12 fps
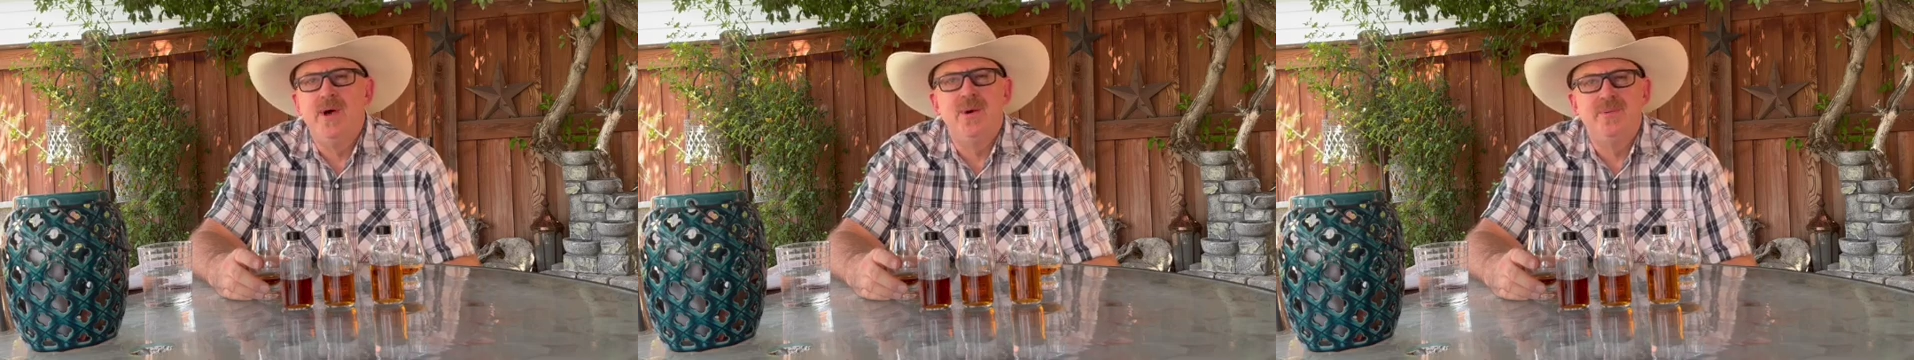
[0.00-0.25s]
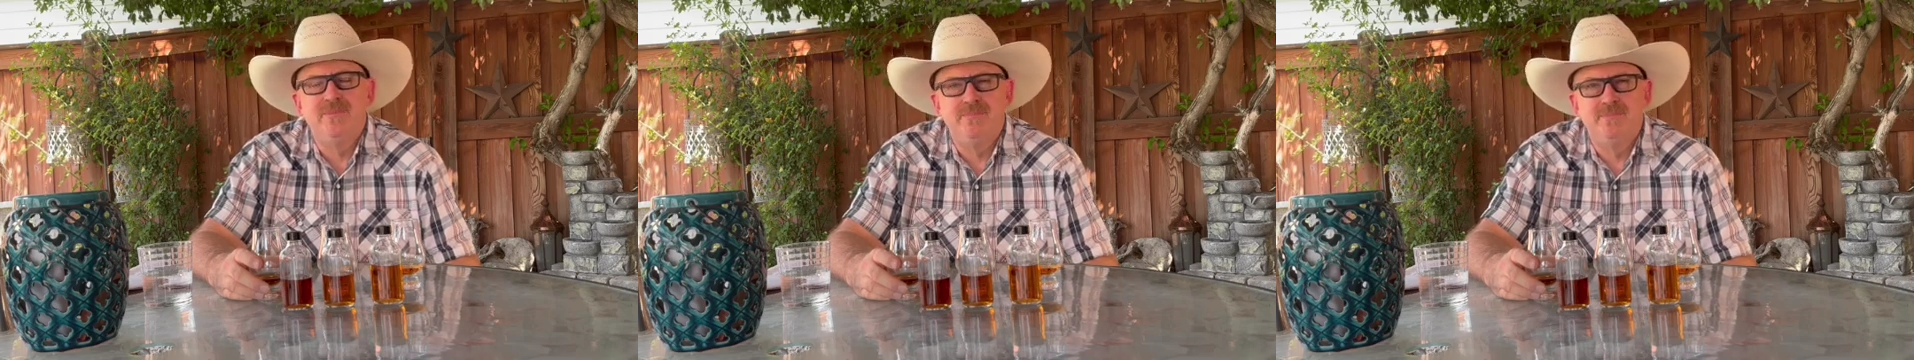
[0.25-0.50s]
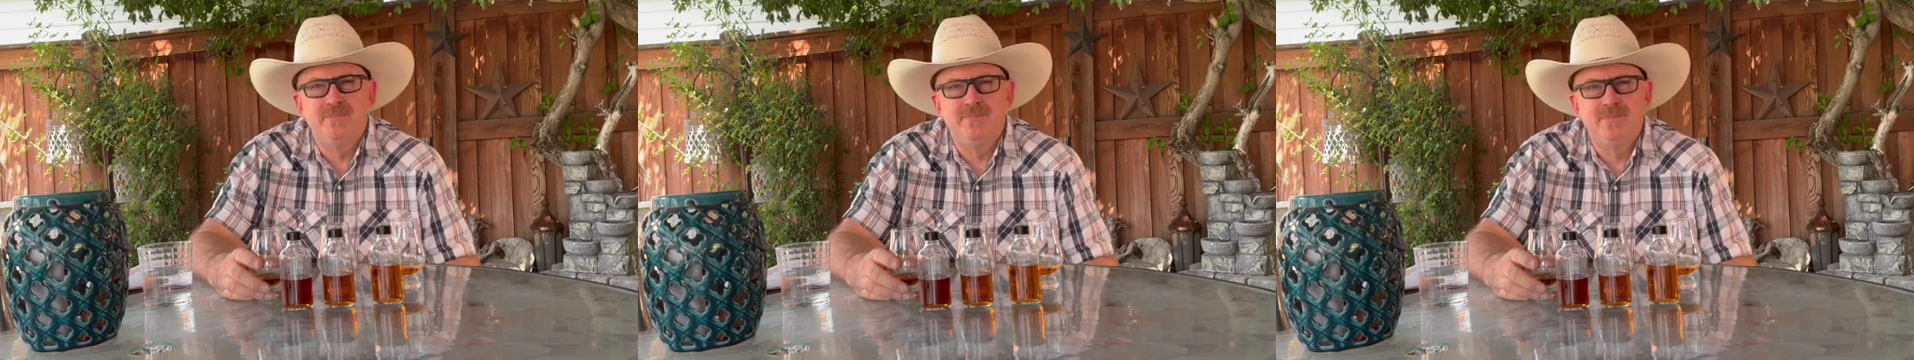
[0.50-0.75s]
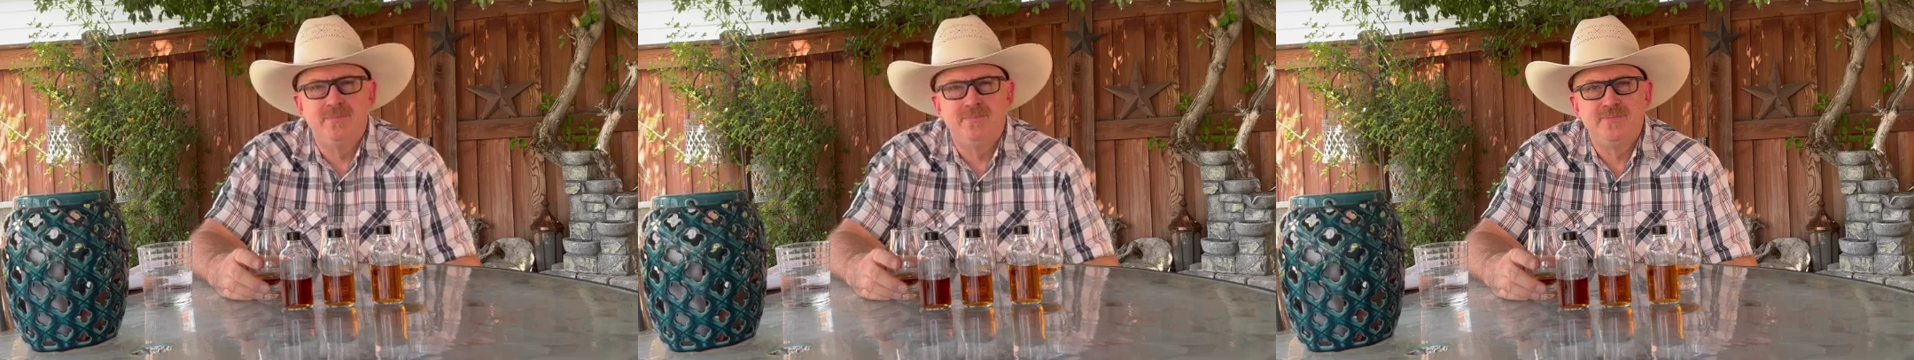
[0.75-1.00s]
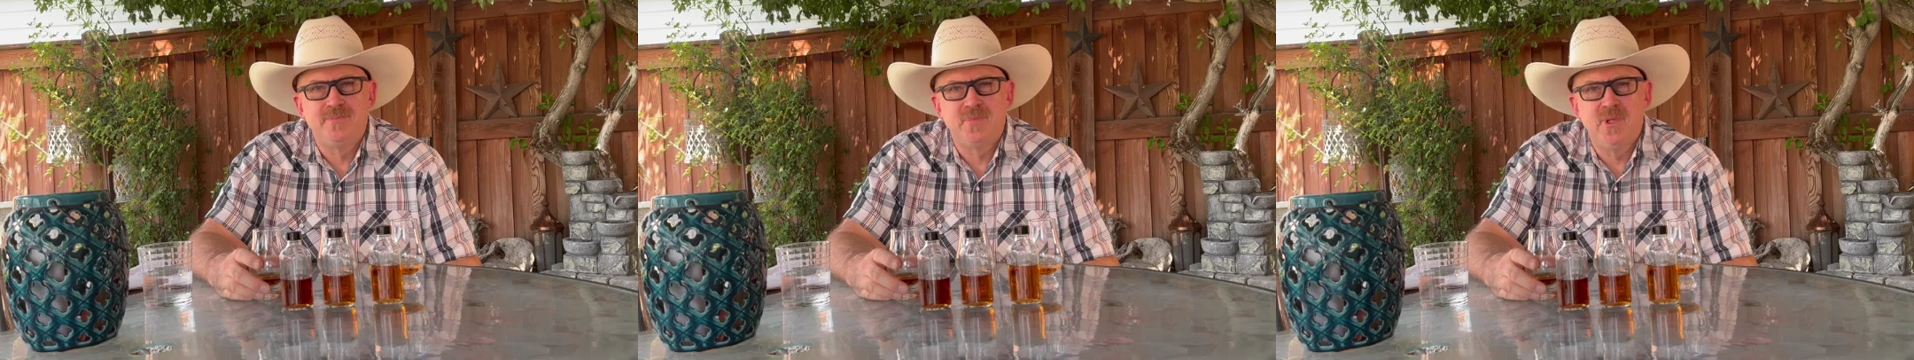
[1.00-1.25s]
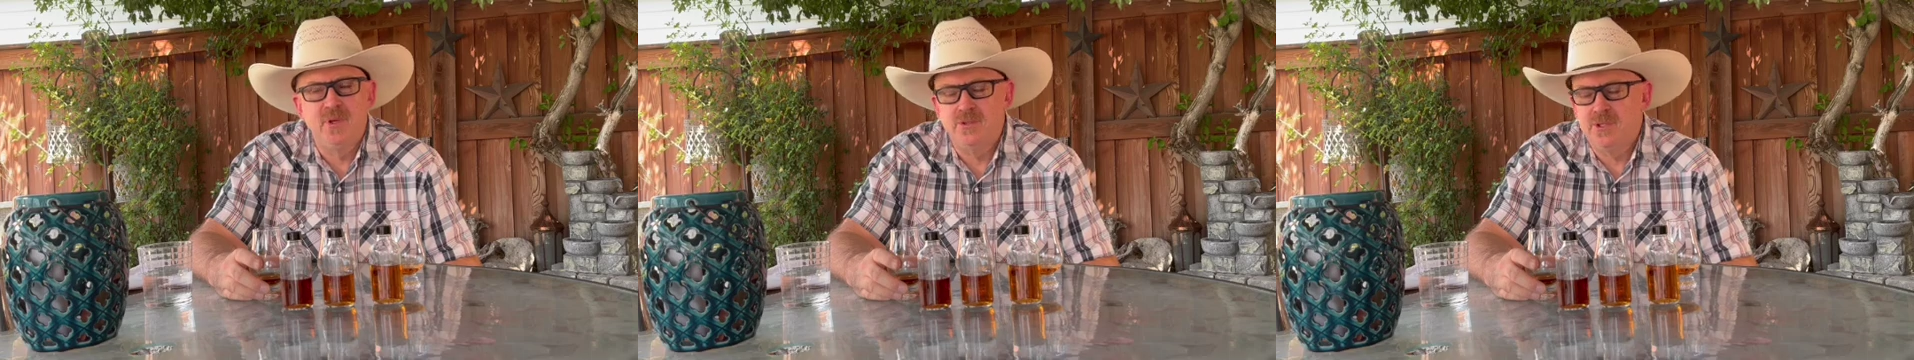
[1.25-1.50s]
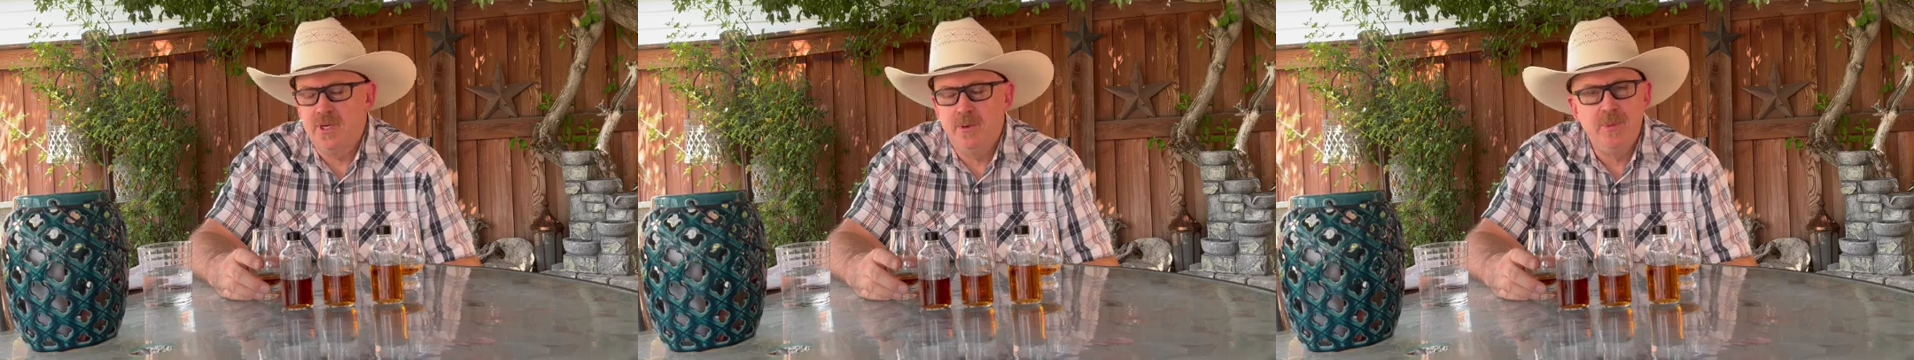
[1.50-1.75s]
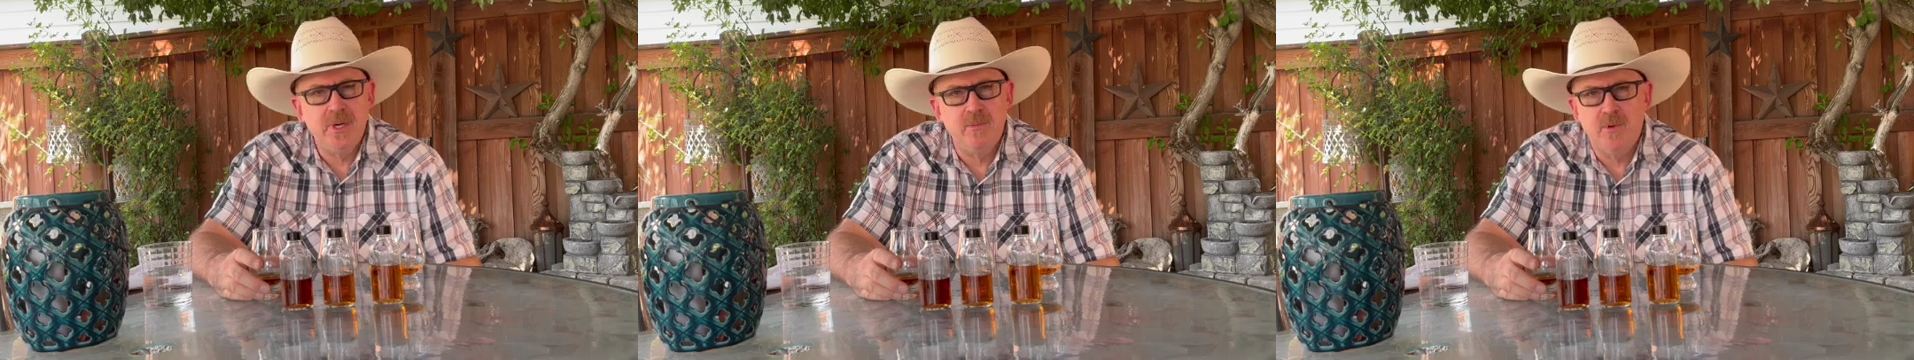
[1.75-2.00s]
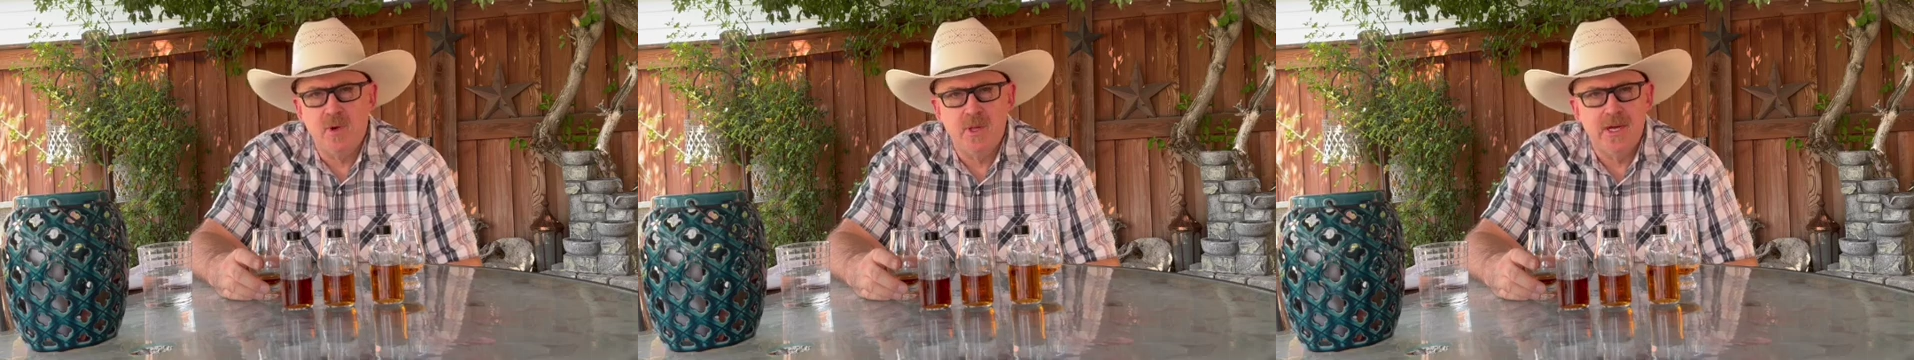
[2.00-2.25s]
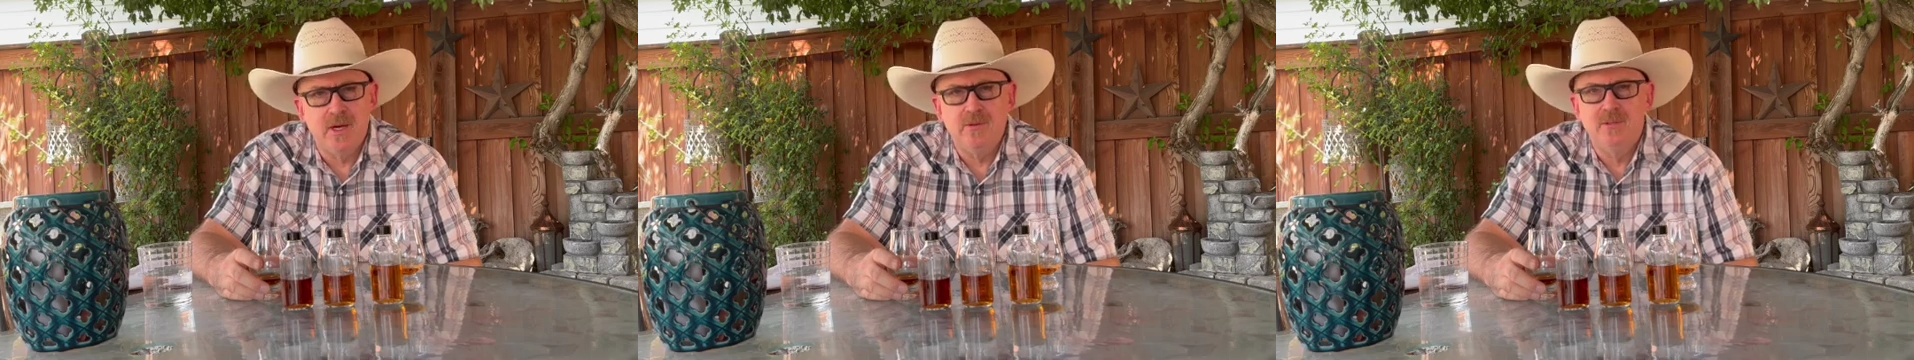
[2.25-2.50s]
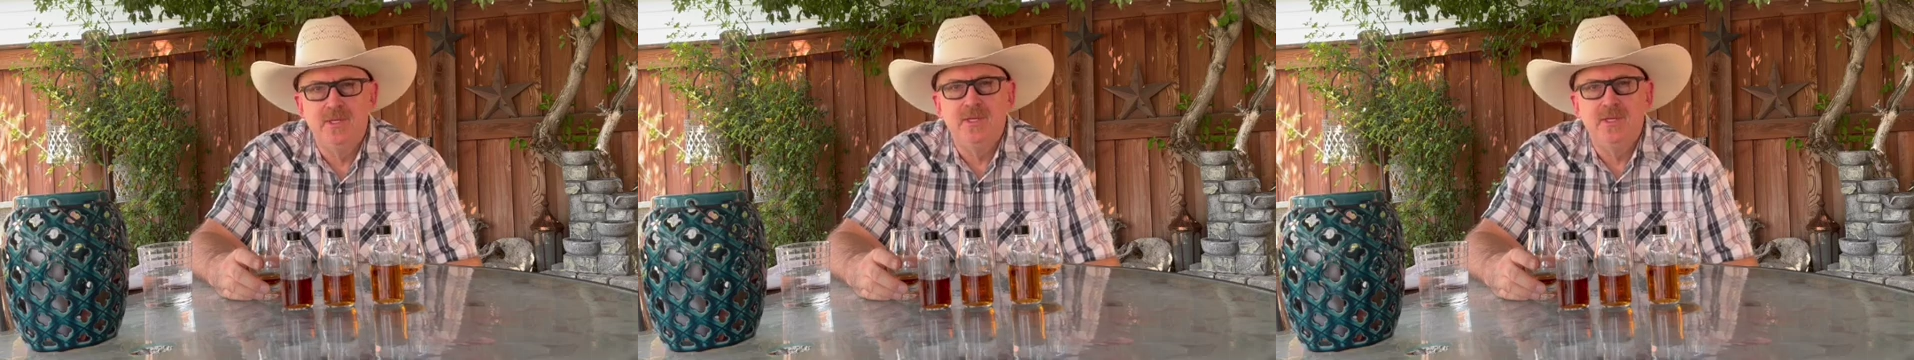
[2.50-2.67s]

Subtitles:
note. Don't try and pick them all out.